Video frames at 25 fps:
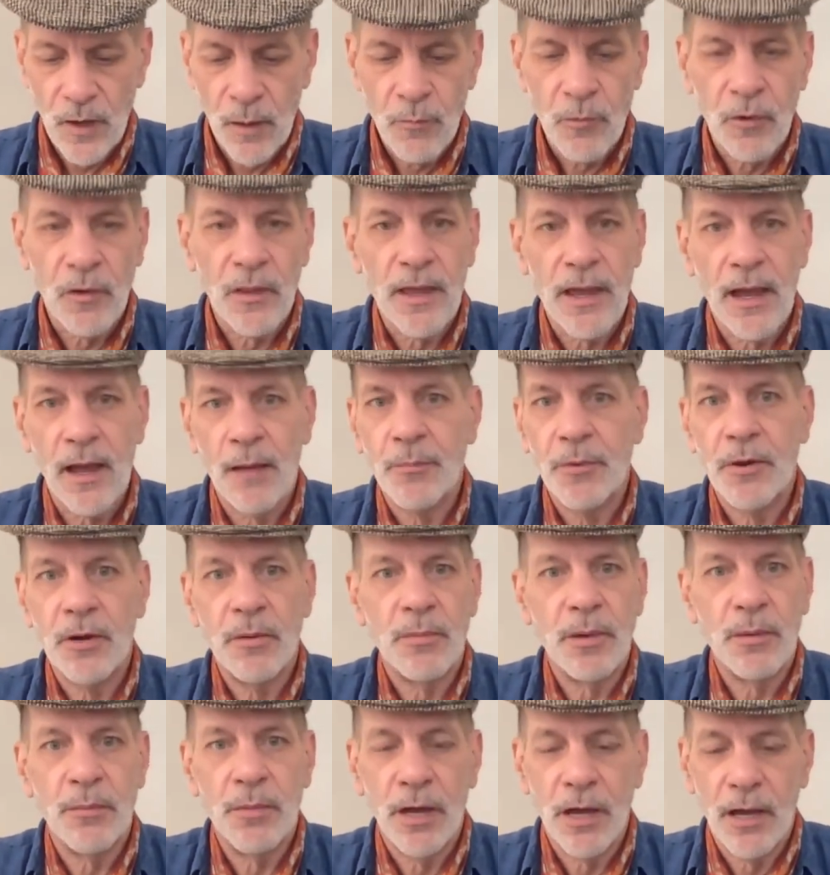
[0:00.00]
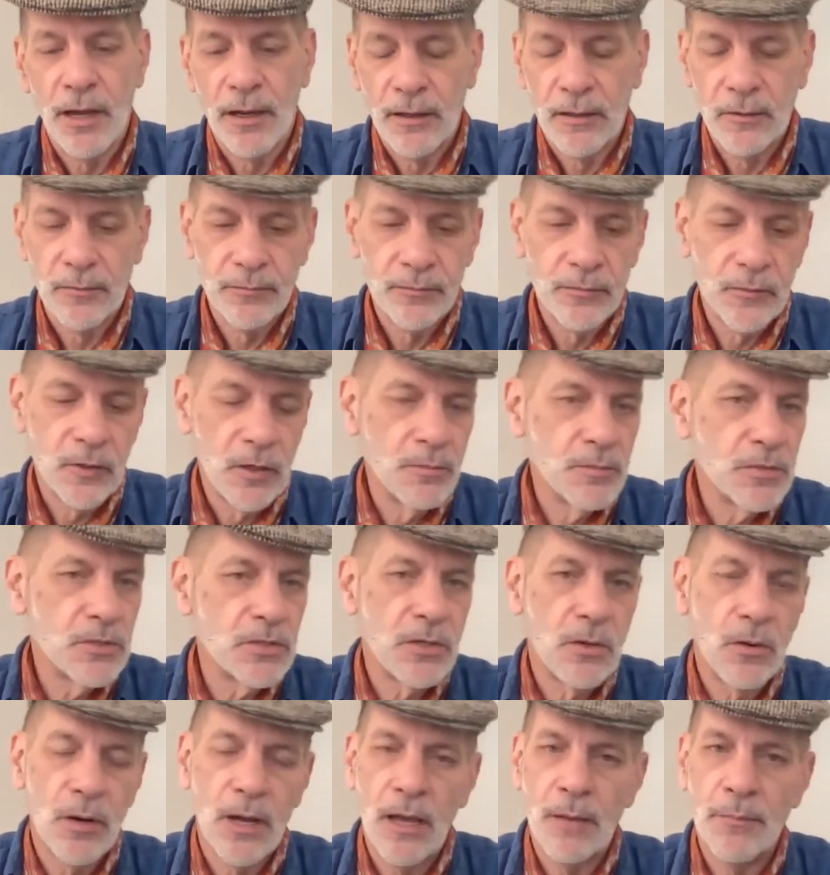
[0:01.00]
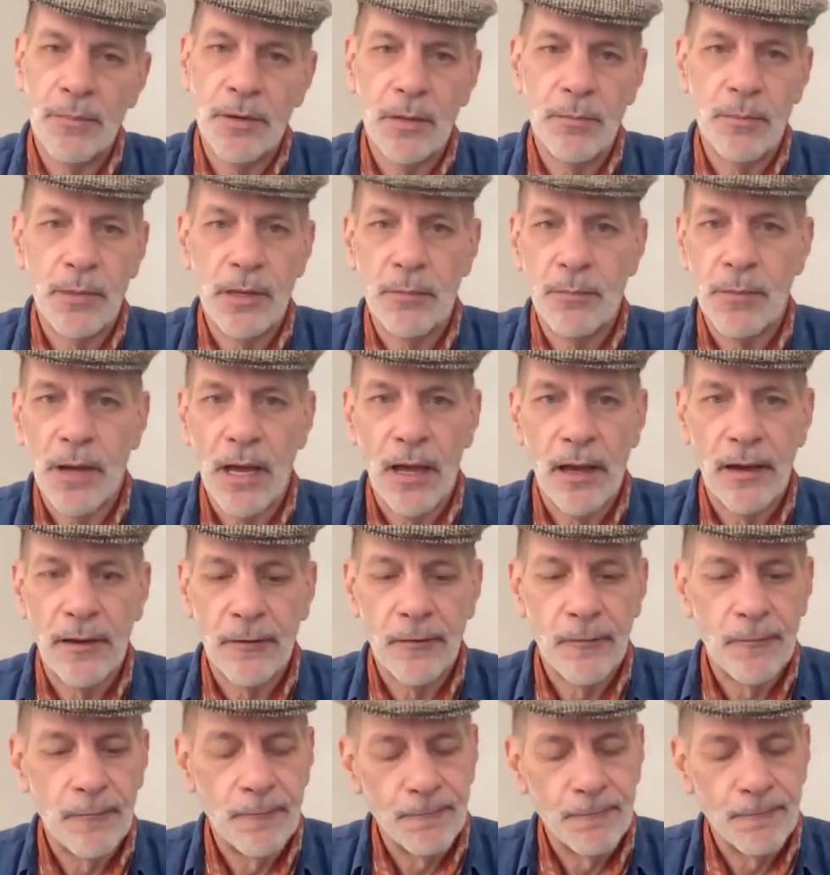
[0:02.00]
I'm really happy to be back. I'm so happy to be back.